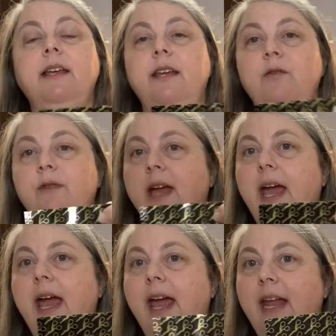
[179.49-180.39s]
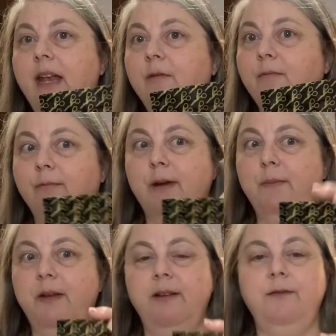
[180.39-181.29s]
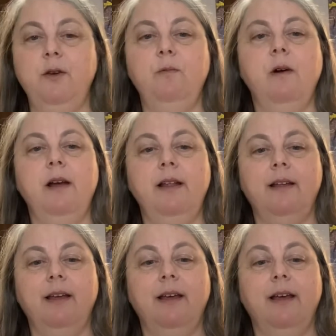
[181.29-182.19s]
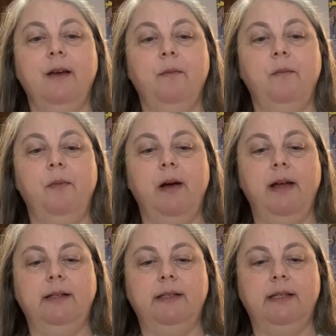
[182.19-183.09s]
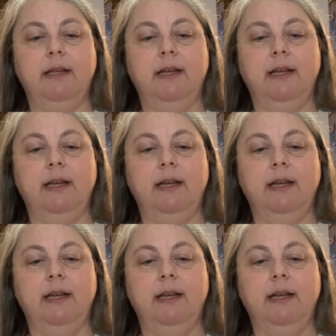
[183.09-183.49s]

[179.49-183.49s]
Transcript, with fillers: You can rip it you want, but